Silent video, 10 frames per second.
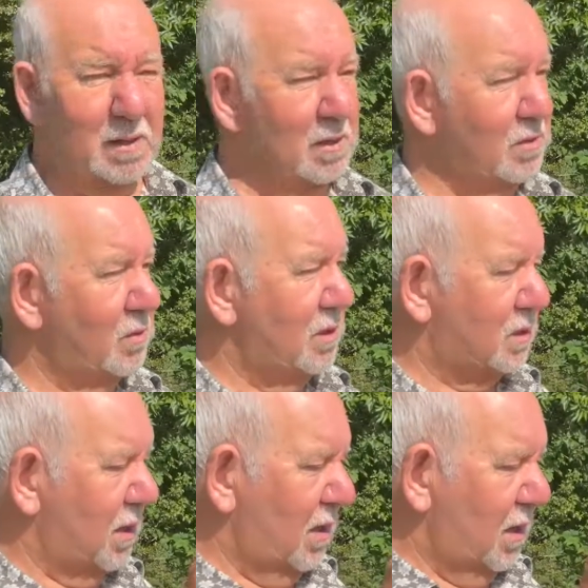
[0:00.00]
In other
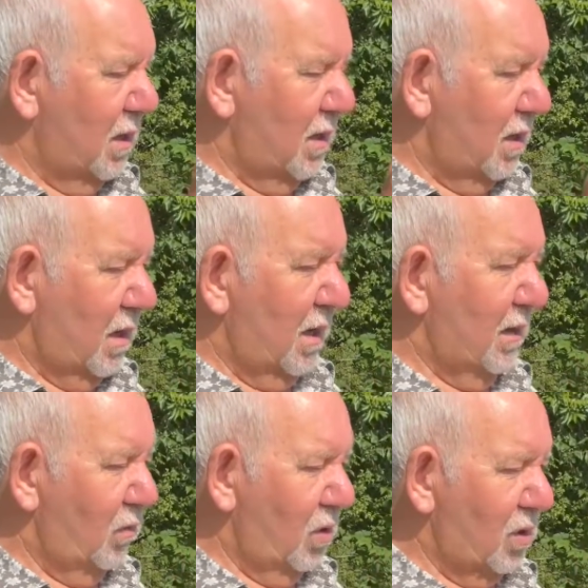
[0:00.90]
words,
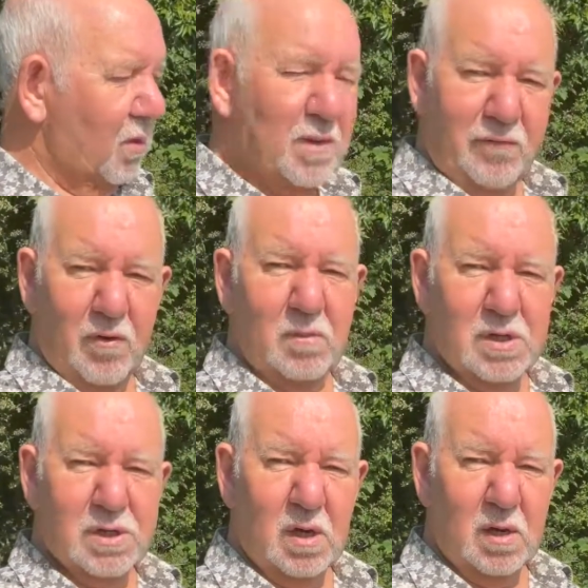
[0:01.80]
it will look at me from the
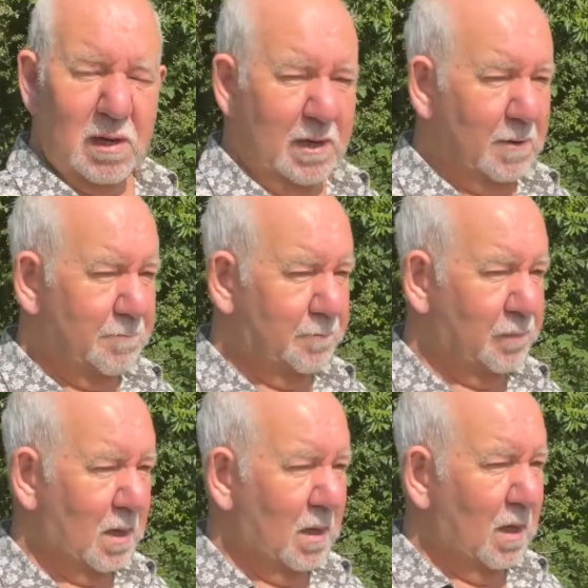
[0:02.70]
side,
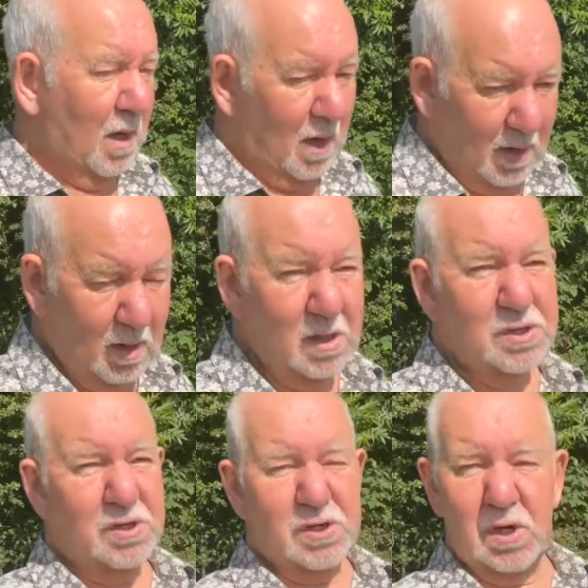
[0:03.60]
and I
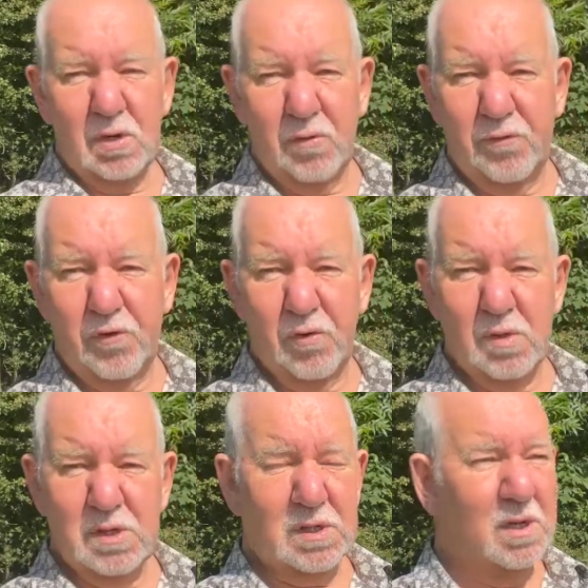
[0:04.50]
just cycle
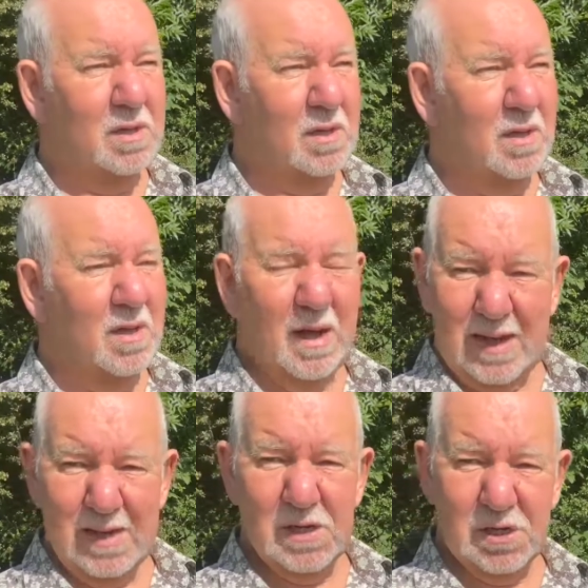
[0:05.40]
forwards,
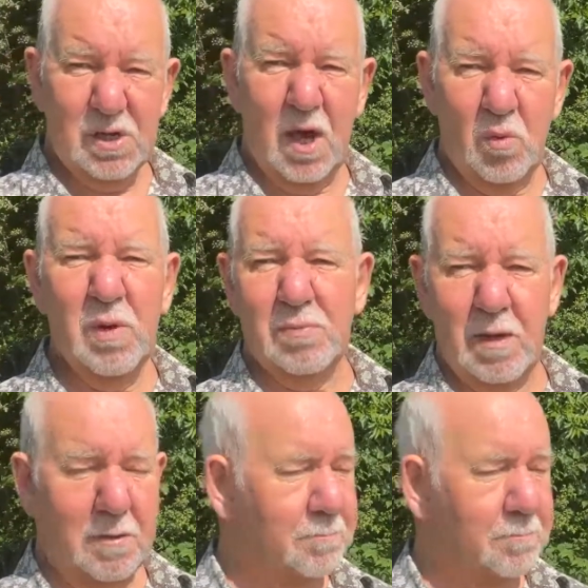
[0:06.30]
and it should go with me.